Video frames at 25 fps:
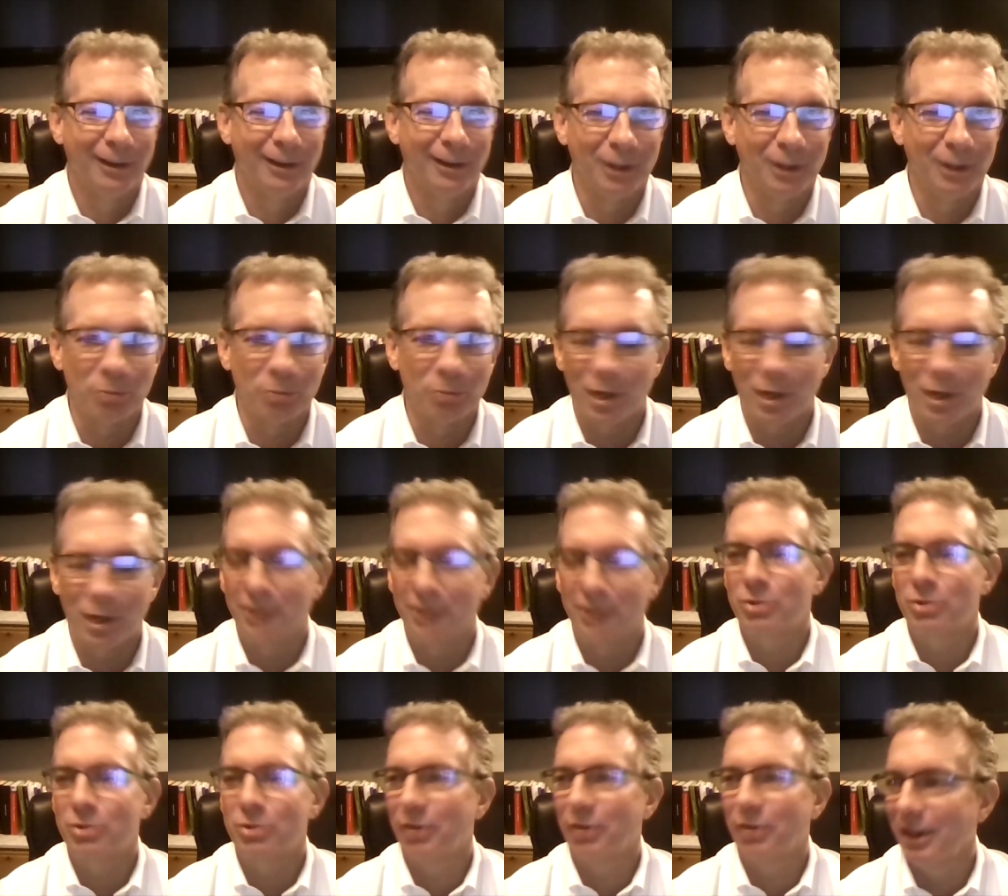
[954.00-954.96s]
I'm trying to
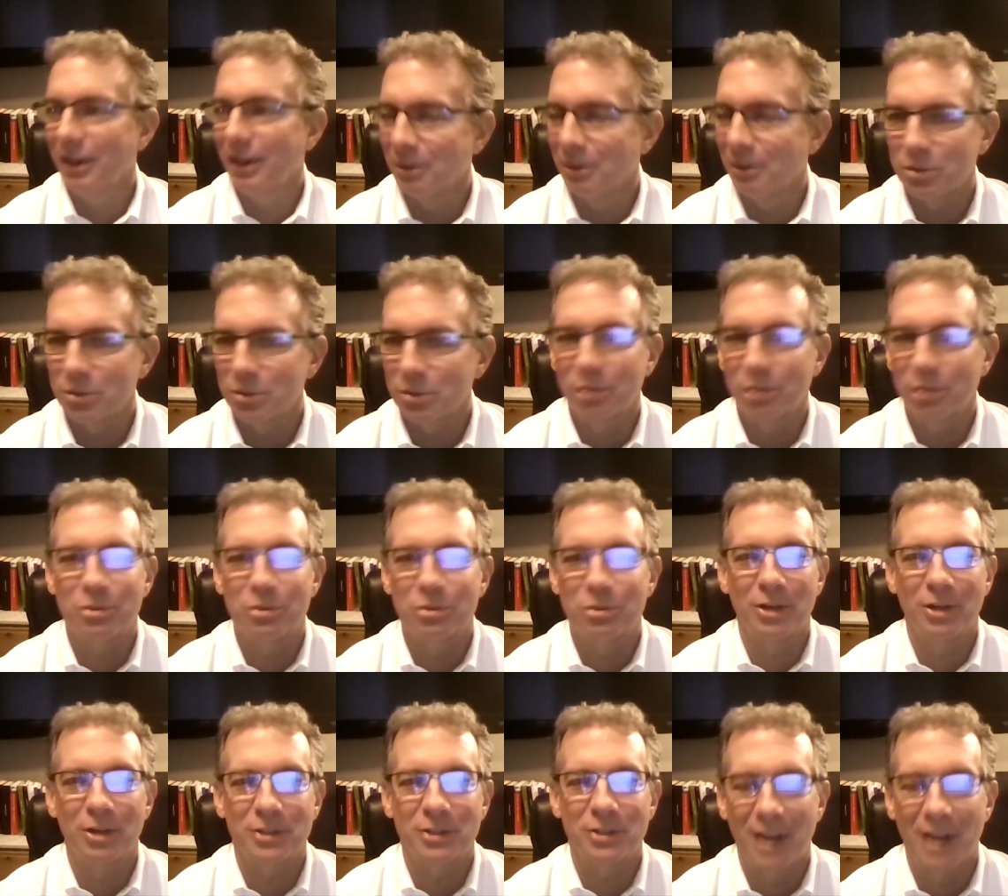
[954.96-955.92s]
trade and I was so
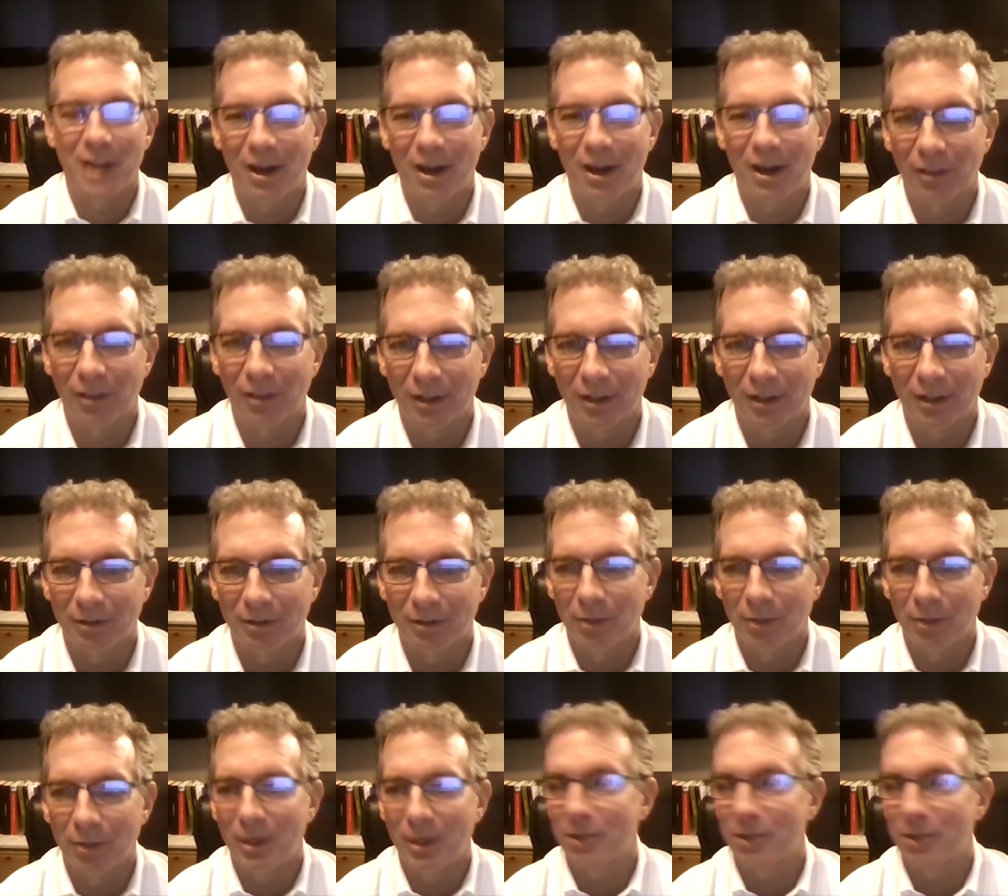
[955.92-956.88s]
stressed out. And
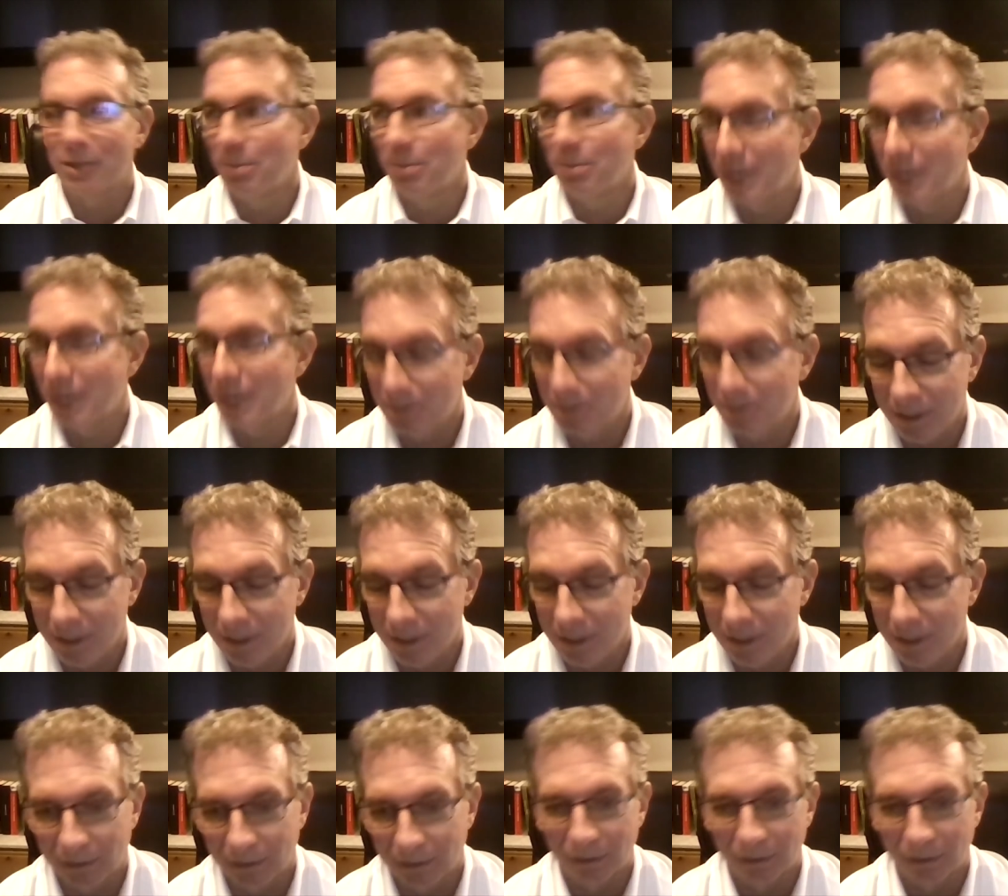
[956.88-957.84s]
then we had the
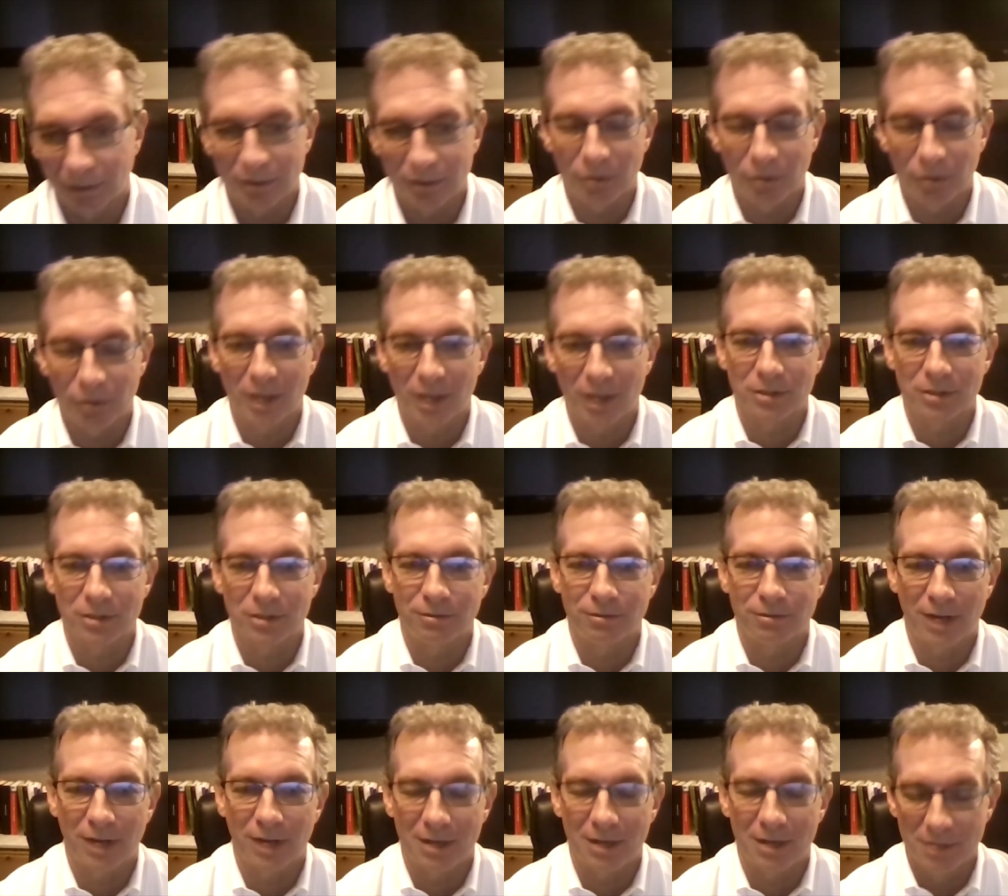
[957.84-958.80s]
baby in
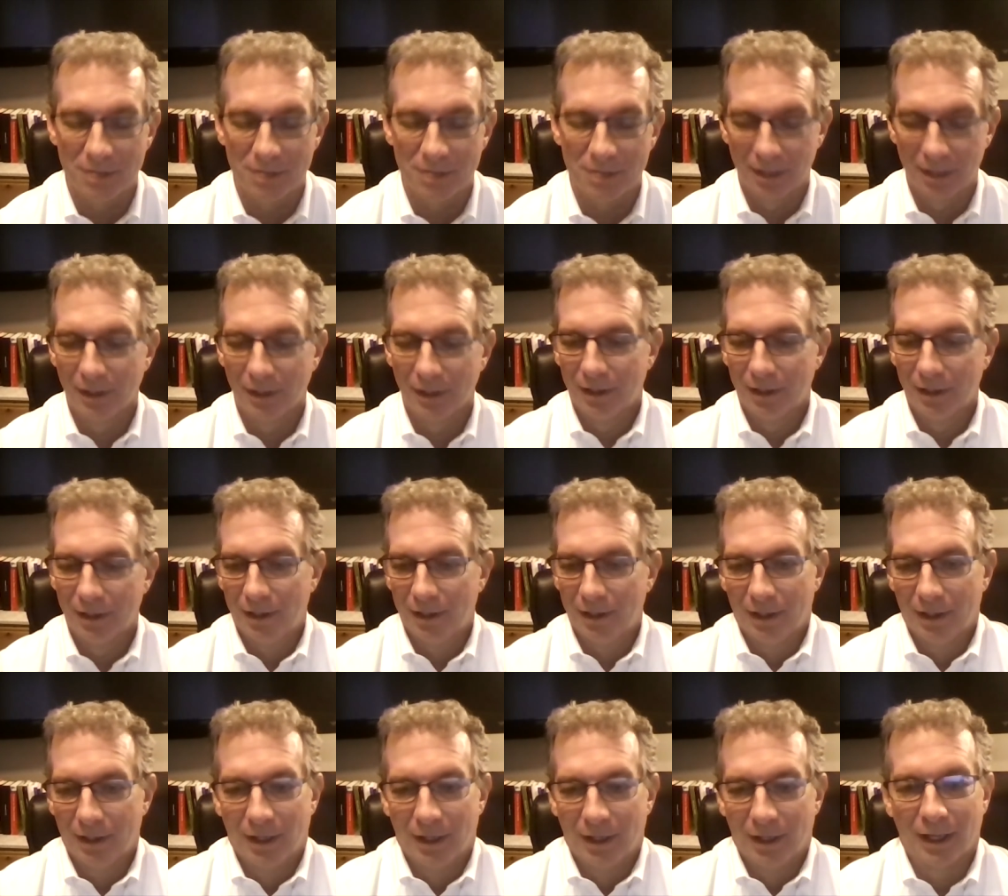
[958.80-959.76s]
2005.
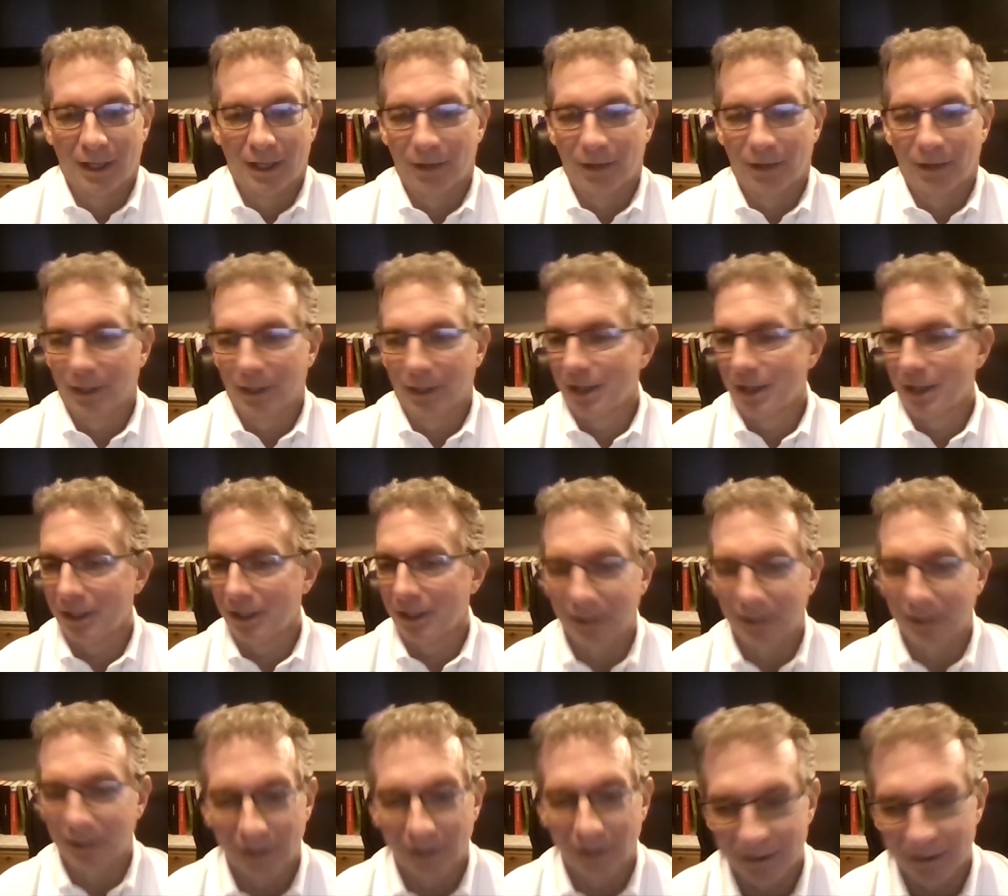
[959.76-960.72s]
And I'm like,
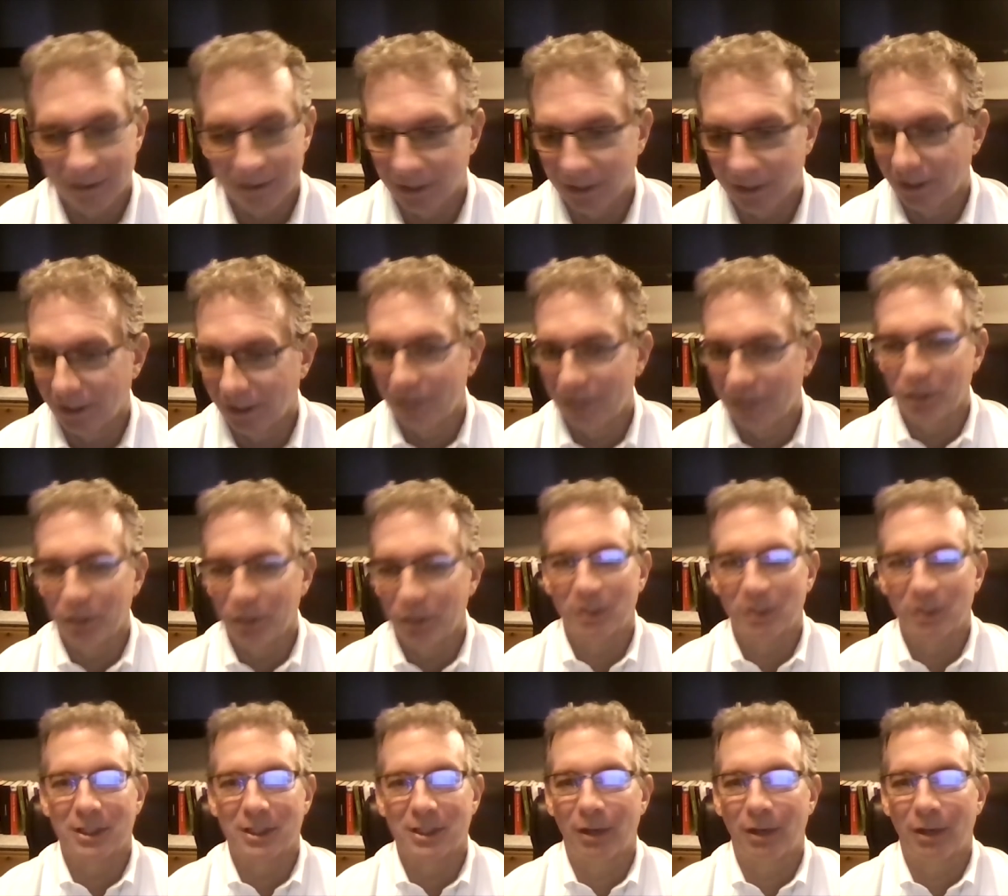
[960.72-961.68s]
honey, I said, I love you. I
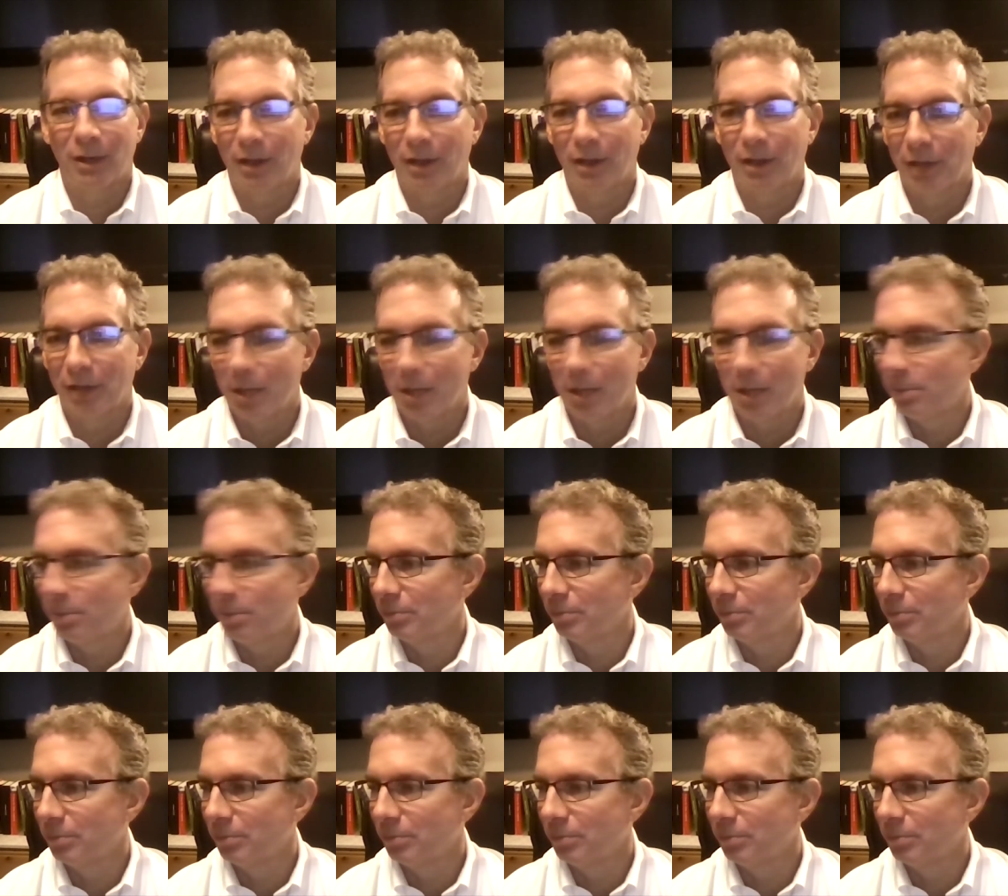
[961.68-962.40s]
said, I'll help